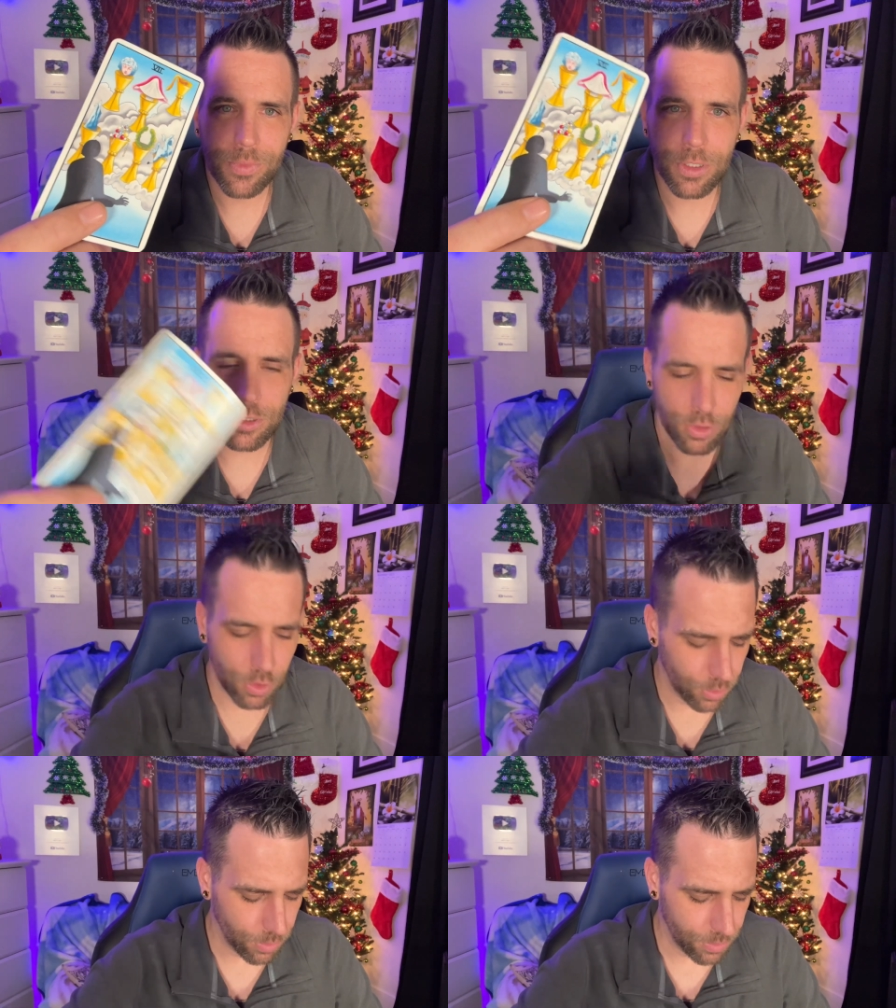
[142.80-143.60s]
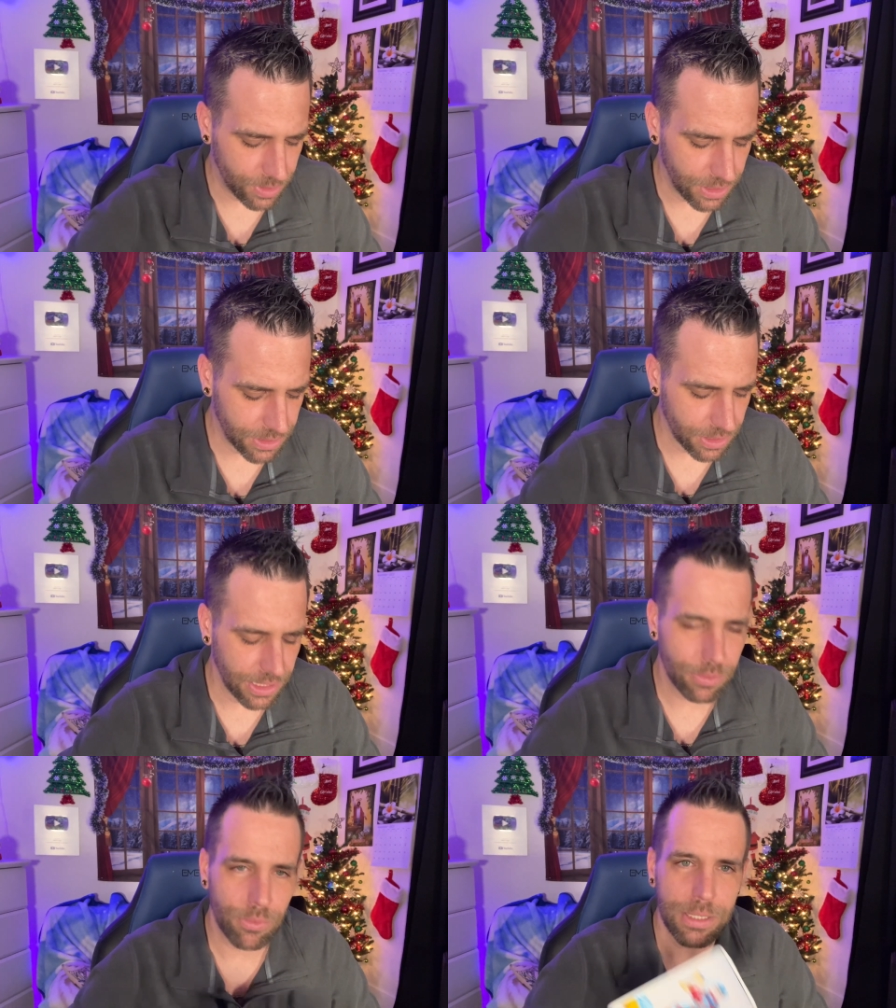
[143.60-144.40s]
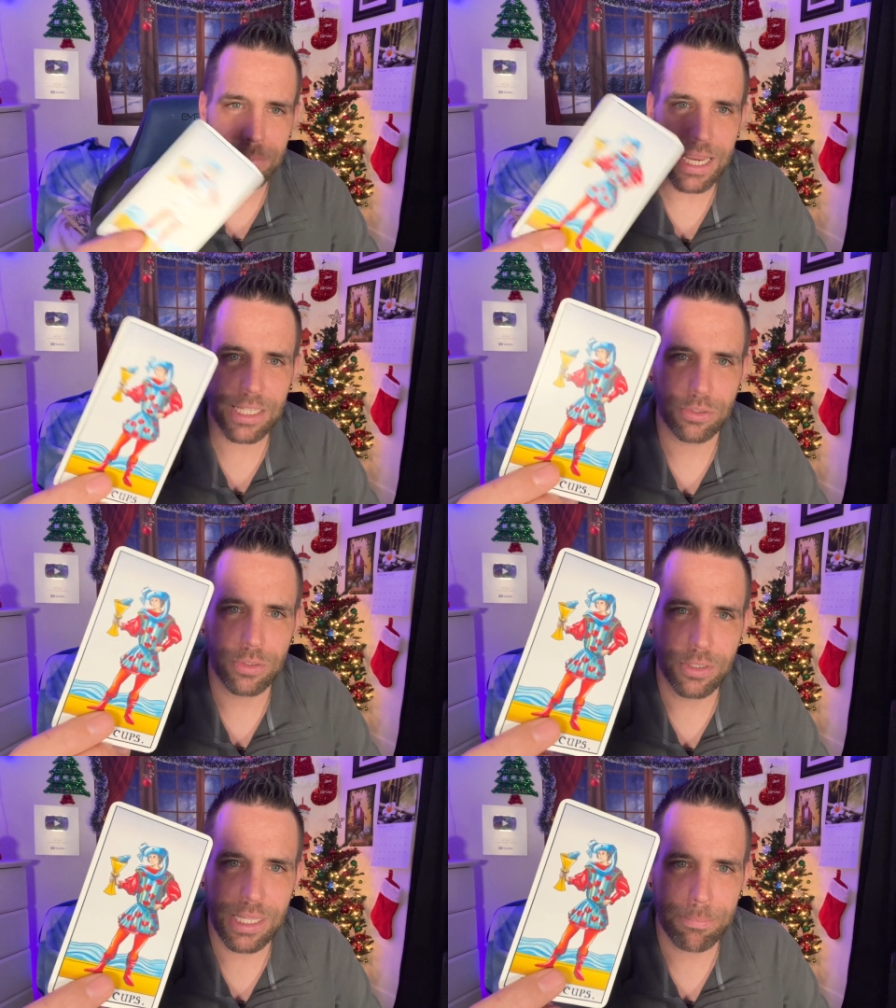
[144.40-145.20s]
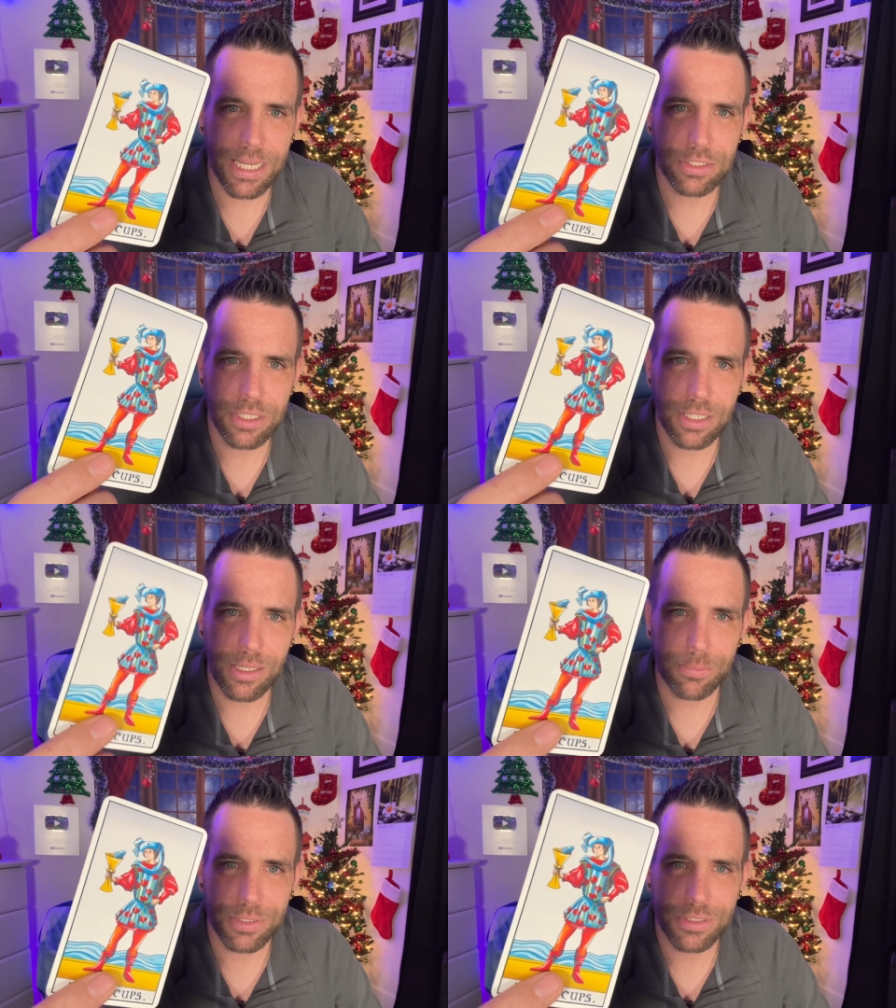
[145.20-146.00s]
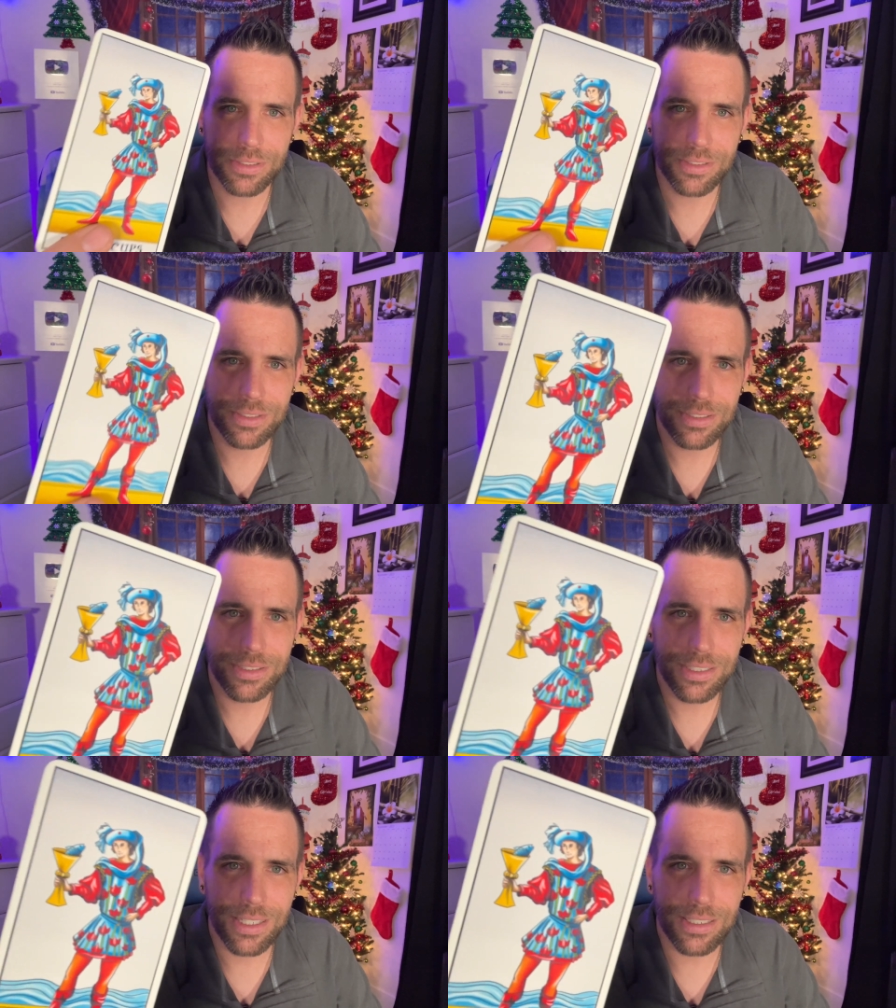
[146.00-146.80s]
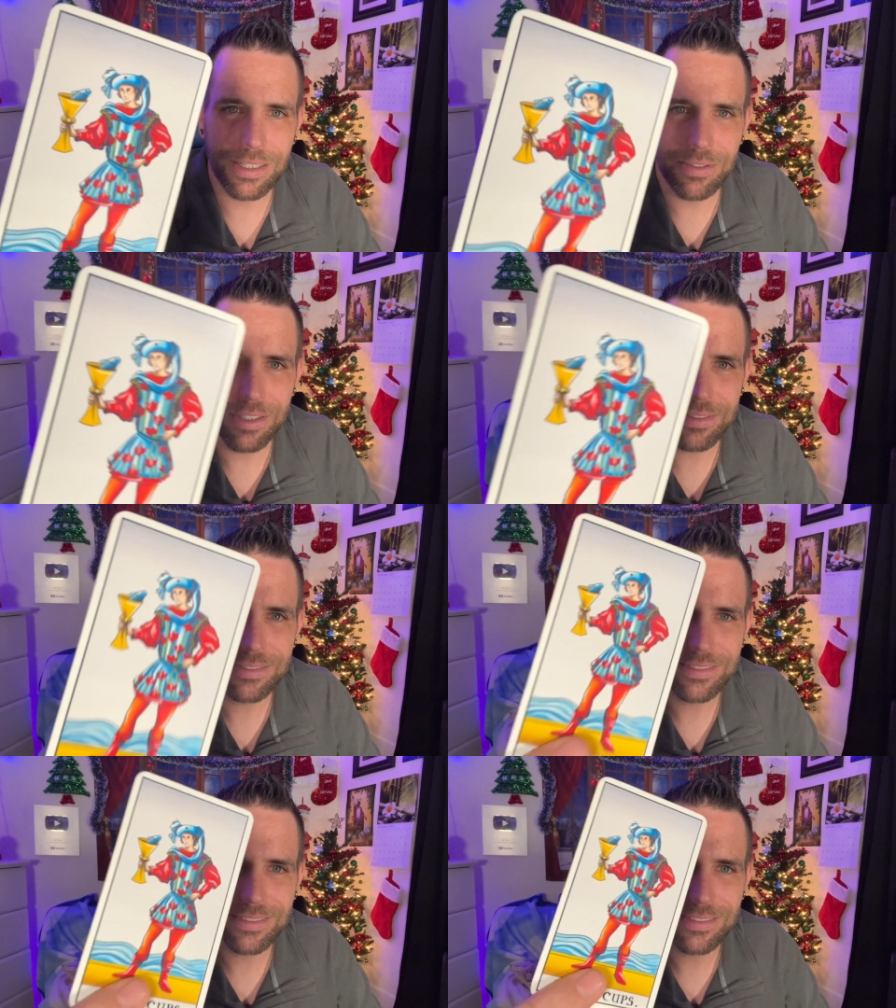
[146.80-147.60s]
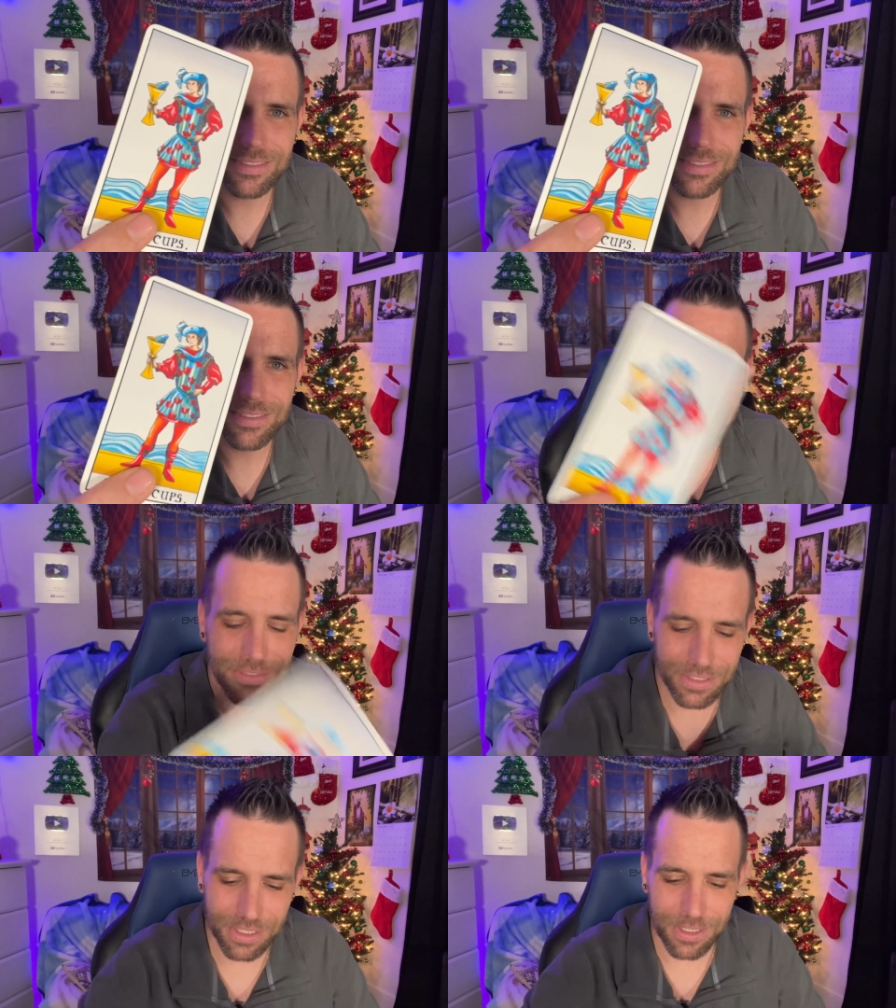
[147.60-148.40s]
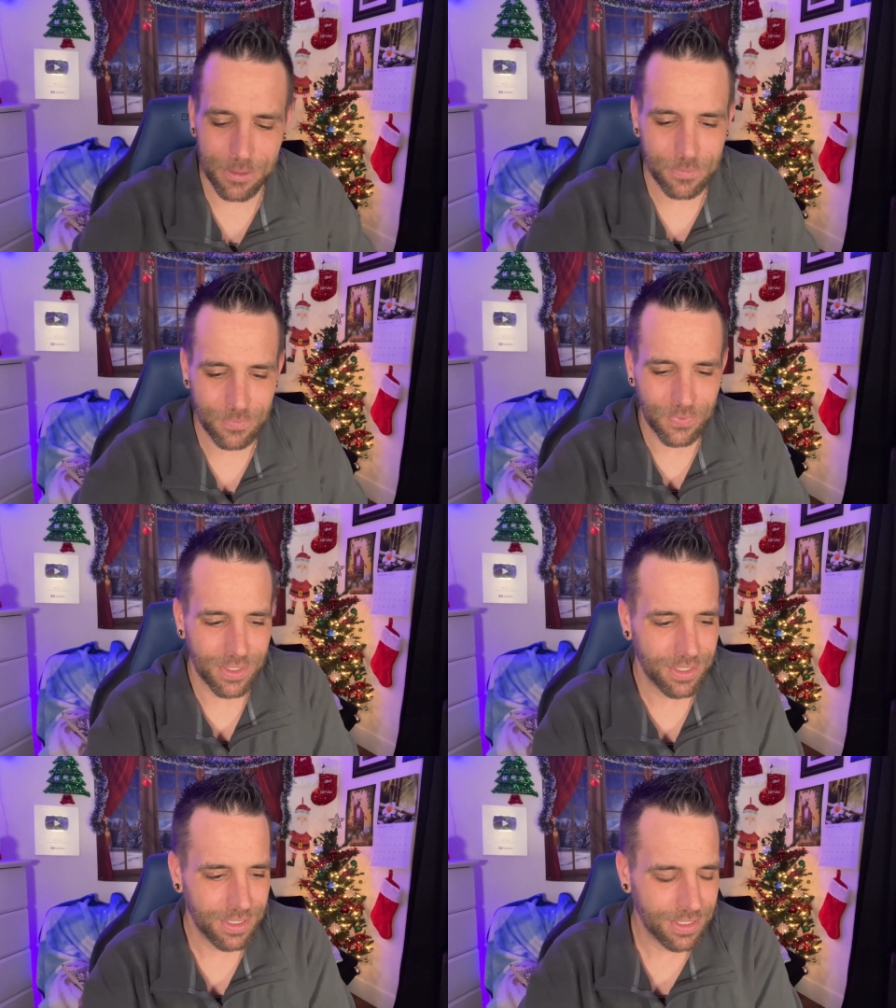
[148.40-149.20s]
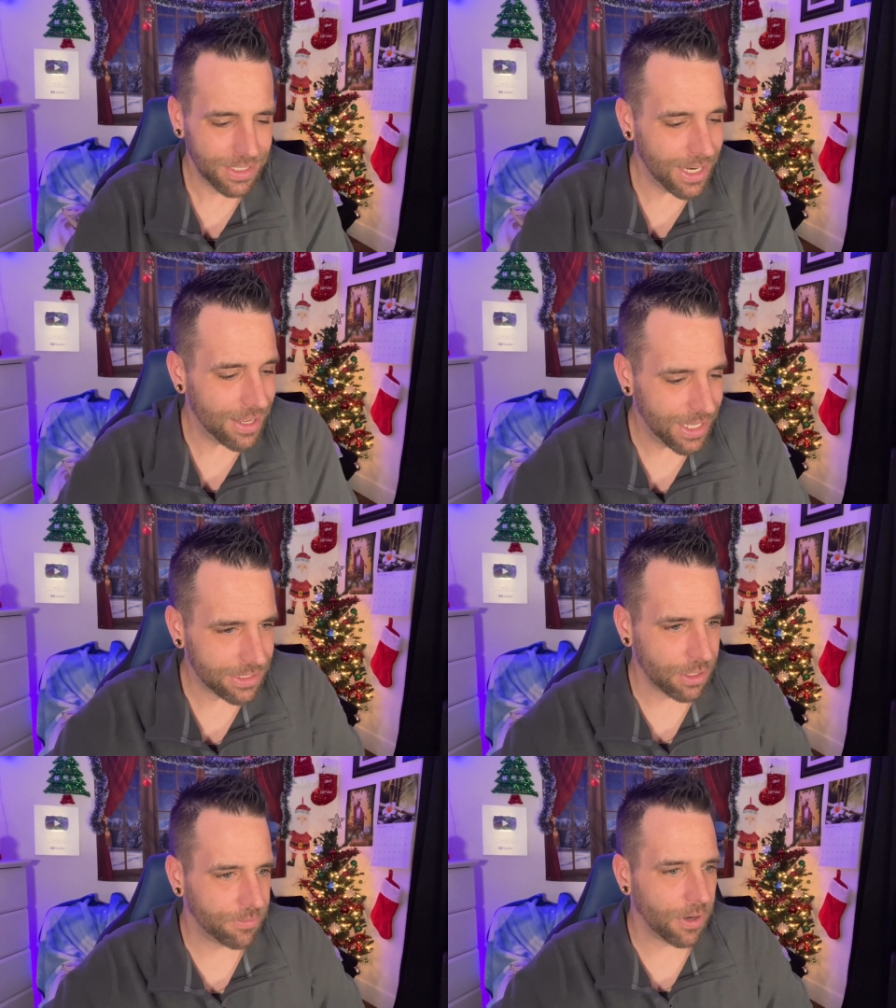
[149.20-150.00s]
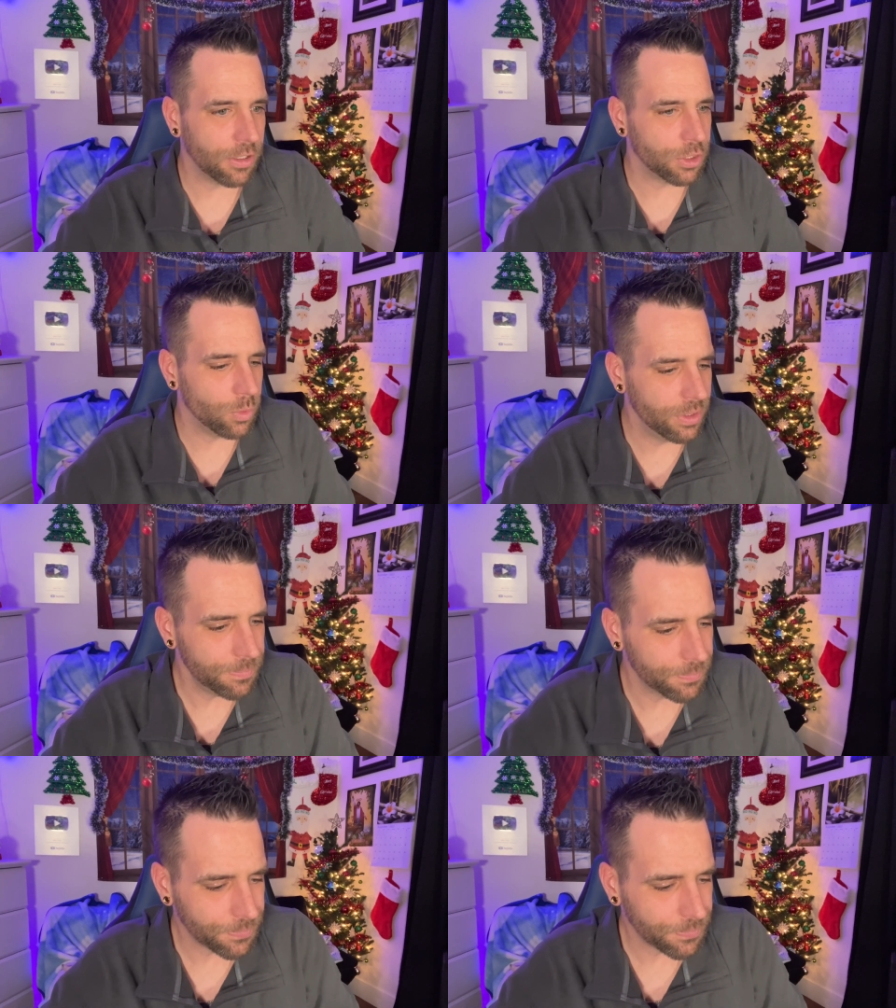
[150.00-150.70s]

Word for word: It's new, digitally remastered. Look at that page of cups. I love it. So, yeah, that's the first one.